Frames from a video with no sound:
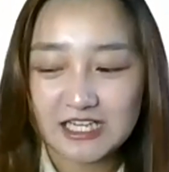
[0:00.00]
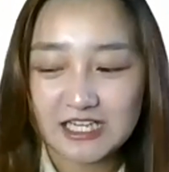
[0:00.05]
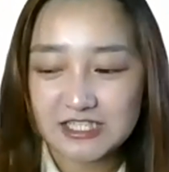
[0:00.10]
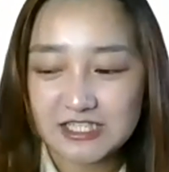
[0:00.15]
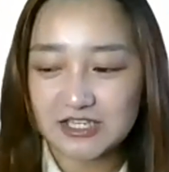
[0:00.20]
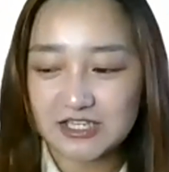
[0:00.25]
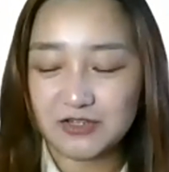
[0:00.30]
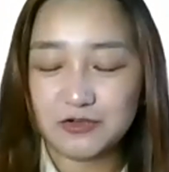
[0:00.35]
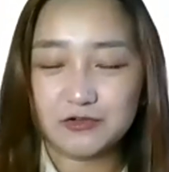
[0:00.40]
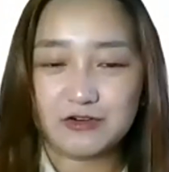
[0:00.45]

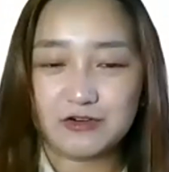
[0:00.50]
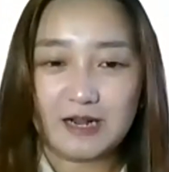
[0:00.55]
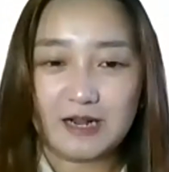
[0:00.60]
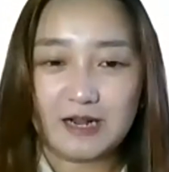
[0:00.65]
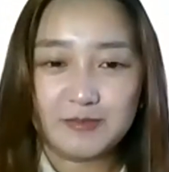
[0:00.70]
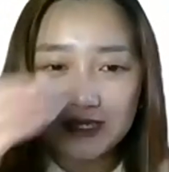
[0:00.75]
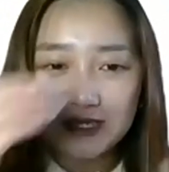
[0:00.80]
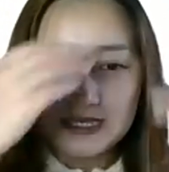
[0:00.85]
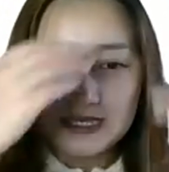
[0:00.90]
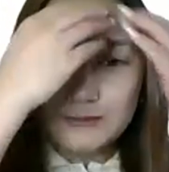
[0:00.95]
So grab
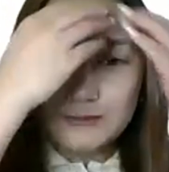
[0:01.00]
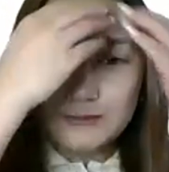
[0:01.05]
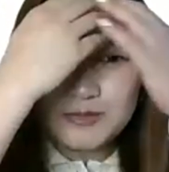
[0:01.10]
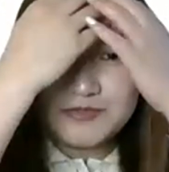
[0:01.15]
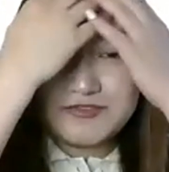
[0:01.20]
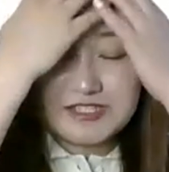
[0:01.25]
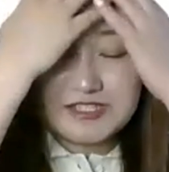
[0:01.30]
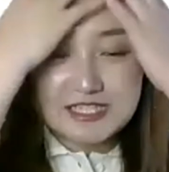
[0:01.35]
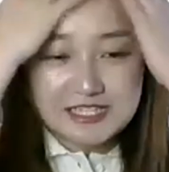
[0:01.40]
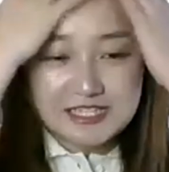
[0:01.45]
a cup
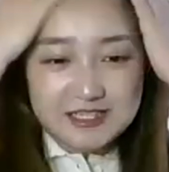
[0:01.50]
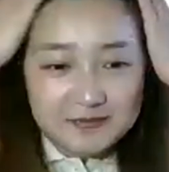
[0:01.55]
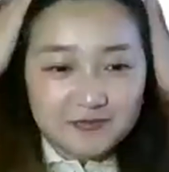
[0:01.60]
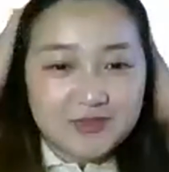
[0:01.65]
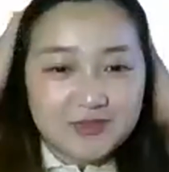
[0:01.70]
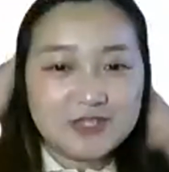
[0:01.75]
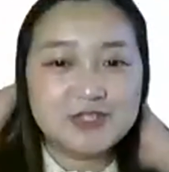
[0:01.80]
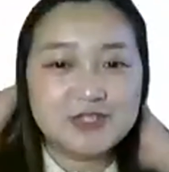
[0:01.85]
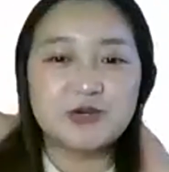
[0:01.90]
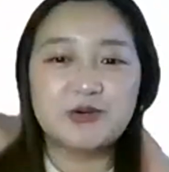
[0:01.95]
of tea,
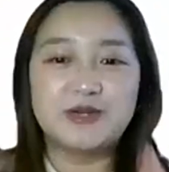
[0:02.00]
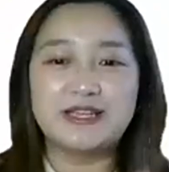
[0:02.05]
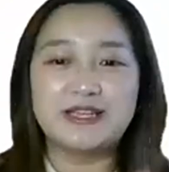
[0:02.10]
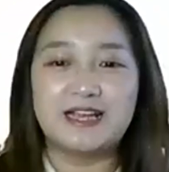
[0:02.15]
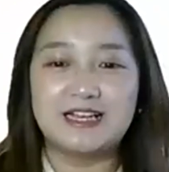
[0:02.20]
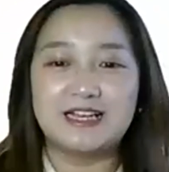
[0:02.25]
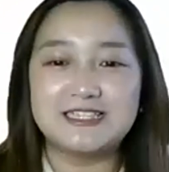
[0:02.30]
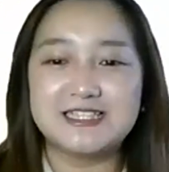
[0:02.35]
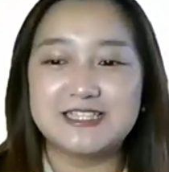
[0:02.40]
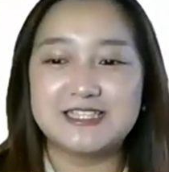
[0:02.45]
join
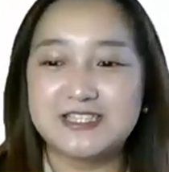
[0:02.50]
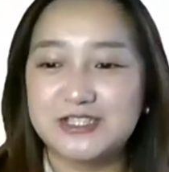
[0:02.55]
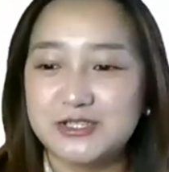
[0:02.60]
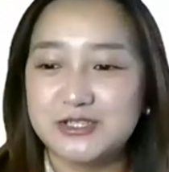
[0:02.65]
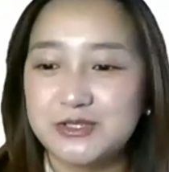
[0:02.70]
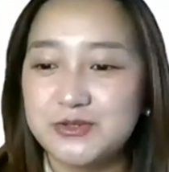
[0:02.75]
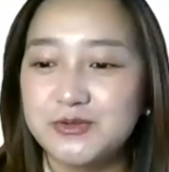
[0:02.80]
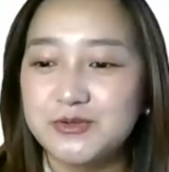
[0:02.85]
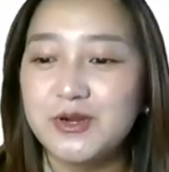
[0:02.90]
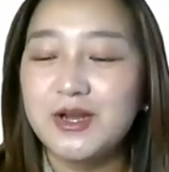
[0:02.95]
us
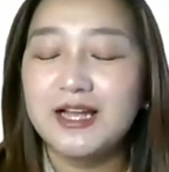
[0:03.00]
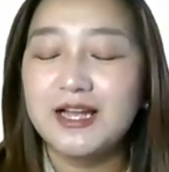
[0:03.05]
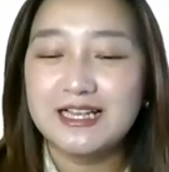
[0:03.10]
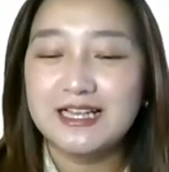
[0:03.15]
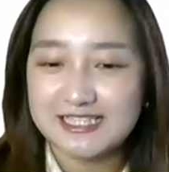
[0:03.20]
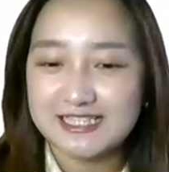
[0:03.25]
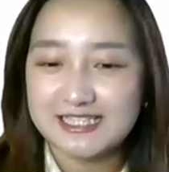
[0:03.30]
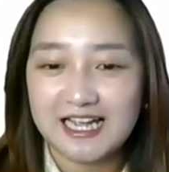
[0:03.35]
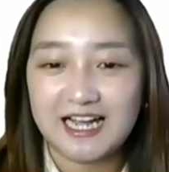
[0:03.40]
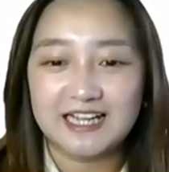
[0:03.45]
to
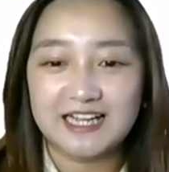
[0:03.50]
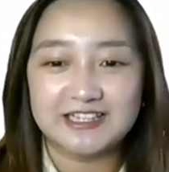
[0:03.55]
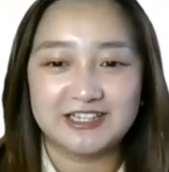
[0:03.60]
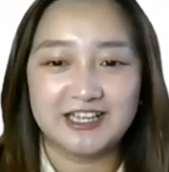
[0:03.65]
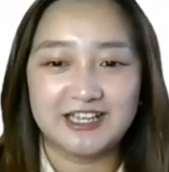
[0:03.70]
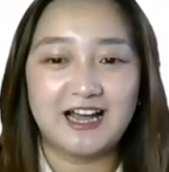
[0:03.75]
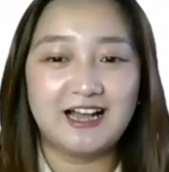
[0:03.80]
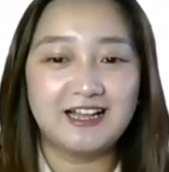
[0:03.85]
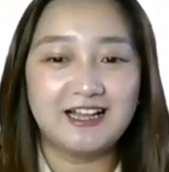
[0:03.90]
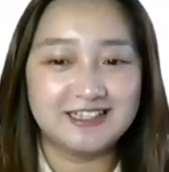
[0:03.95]
start
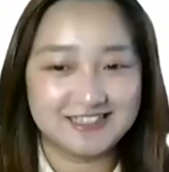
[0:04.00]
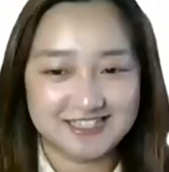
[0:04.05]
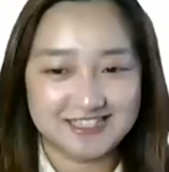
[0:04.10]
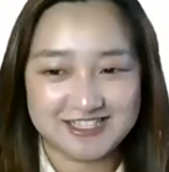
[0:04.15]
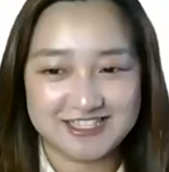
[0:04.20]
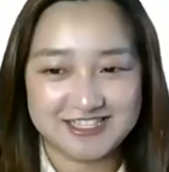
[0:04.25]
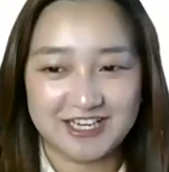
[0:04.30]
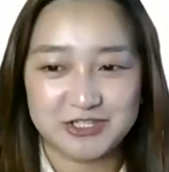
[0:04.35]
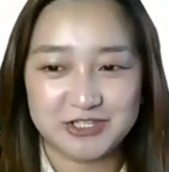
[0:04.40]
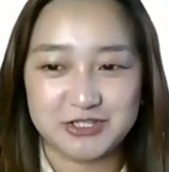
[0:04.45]
the
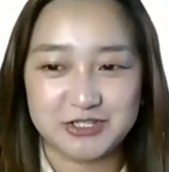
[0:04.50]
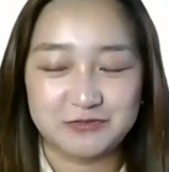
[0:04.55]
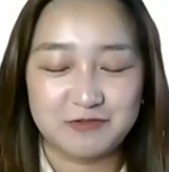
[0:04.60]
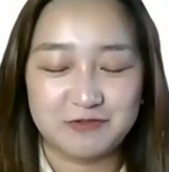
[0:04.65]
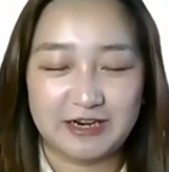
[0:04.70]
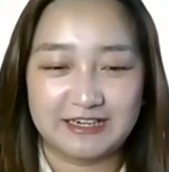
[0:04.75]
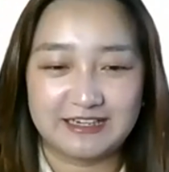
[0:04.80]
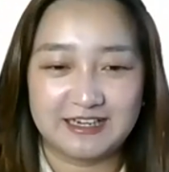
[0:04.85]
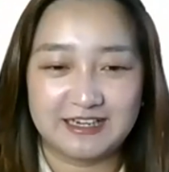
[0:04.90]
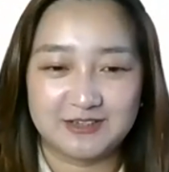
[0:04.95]
discussion
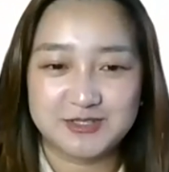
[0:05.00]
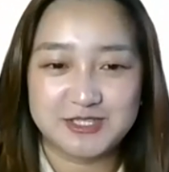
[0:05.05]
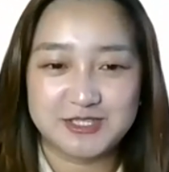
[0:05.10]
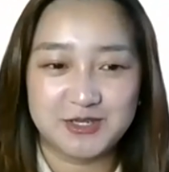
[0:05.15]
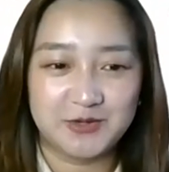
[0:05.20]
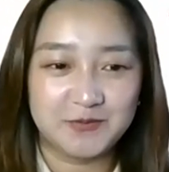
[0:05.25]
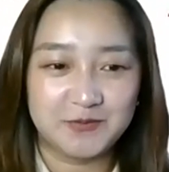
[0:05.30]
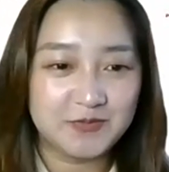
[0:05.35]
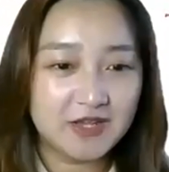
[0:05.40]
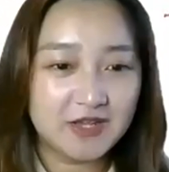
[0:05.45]
right now.
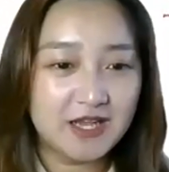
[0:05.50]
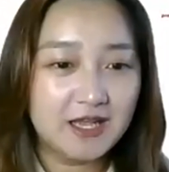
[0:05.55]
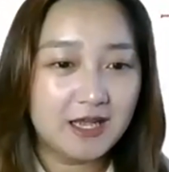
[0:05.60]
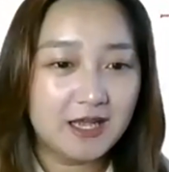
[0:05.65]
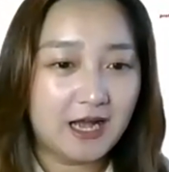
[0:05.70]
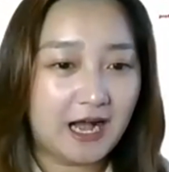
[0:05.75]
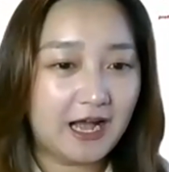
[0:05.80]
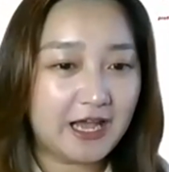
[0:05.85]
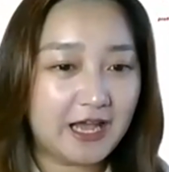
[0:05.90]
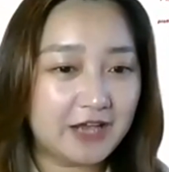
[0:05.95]
So
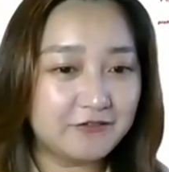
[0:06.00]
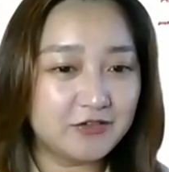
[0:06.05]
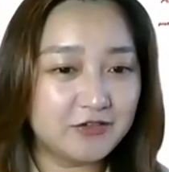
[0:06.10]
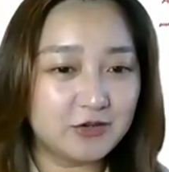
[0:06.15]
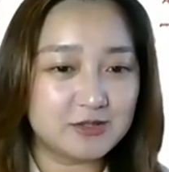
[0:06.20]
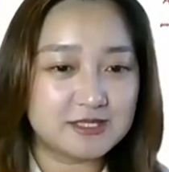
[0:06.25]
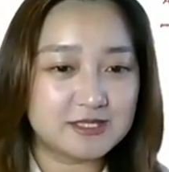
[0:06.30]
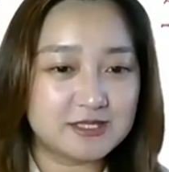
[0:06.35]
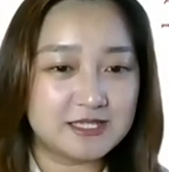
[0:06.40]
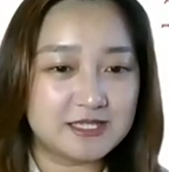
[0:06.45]
I have
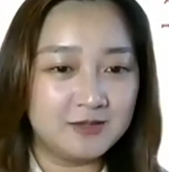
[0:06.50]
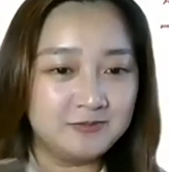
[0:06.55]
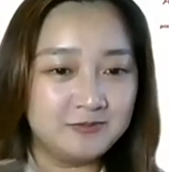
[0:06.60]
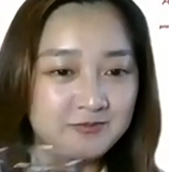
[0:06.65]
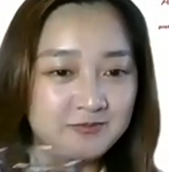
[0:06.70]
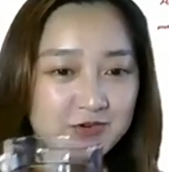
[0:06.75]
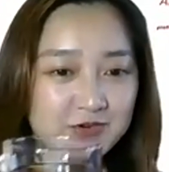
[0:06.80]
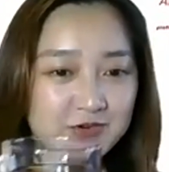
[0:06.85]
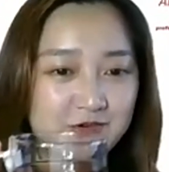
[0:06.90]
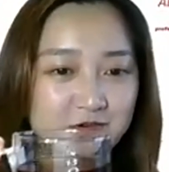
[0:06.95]
got some
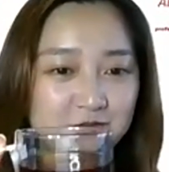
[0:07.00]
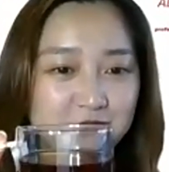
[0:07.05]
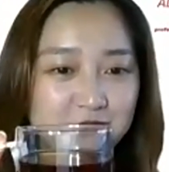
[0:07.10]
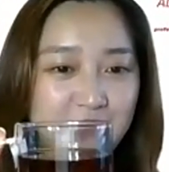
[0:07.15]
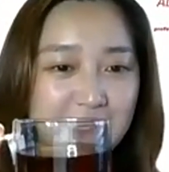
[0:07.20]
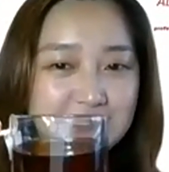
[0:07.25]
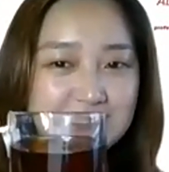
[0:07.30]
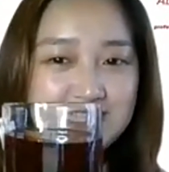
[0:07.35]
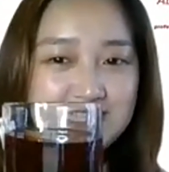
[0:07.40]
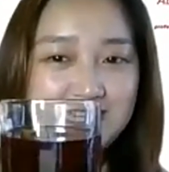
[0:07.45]

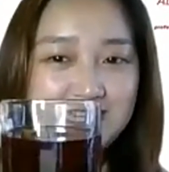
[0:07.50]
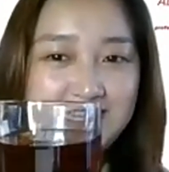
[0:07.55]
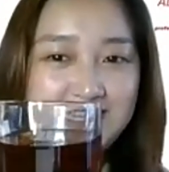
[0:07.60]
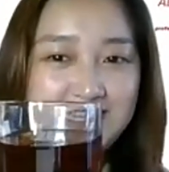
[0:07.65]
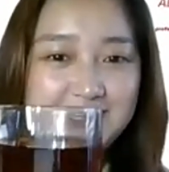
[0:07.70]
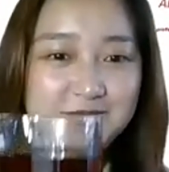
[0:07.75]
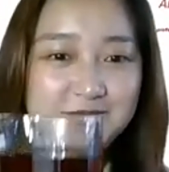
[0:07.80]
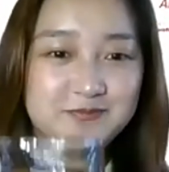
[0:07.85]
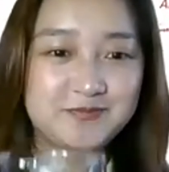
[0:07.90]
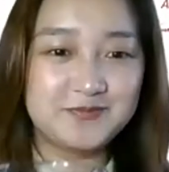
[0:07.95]
red
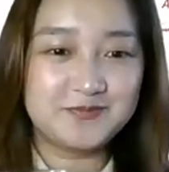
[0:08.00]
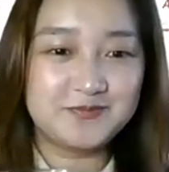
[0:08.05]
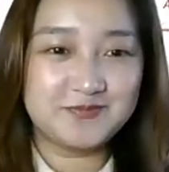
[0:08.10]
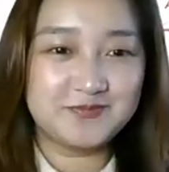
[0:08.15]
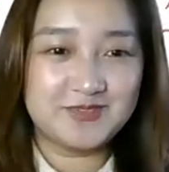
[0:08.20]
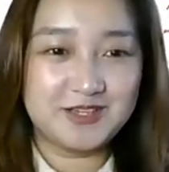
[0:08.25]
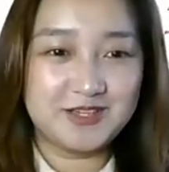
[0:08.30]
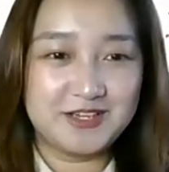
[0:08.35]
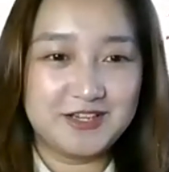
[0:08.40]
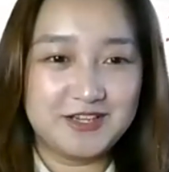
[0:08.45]
tea
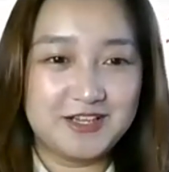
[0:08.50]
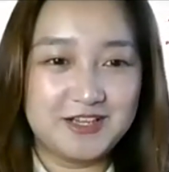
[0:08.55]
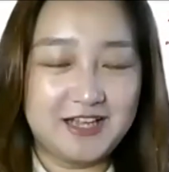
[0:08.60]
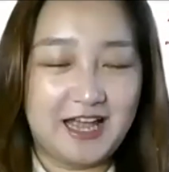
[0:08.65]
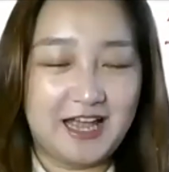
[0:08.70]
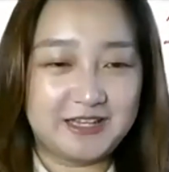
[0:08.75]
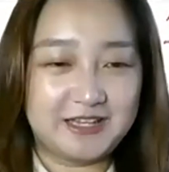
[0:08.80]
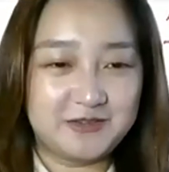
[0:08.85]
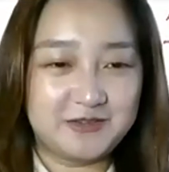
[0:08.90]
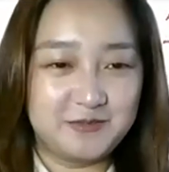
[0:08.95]

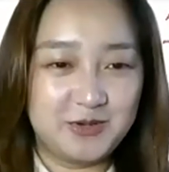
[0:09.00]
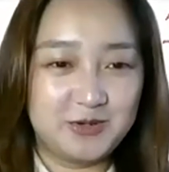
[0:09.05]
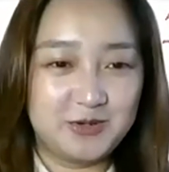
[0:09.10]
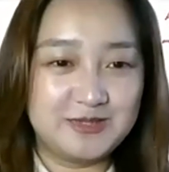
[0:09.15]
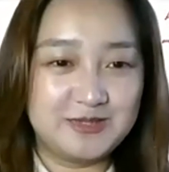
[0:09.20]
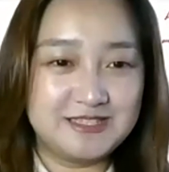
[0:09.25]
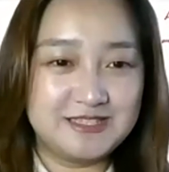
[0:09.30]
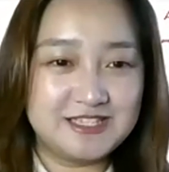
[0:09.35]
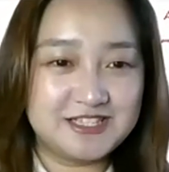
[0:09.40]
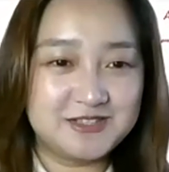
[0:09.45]
at the
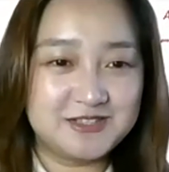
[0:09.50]
moment.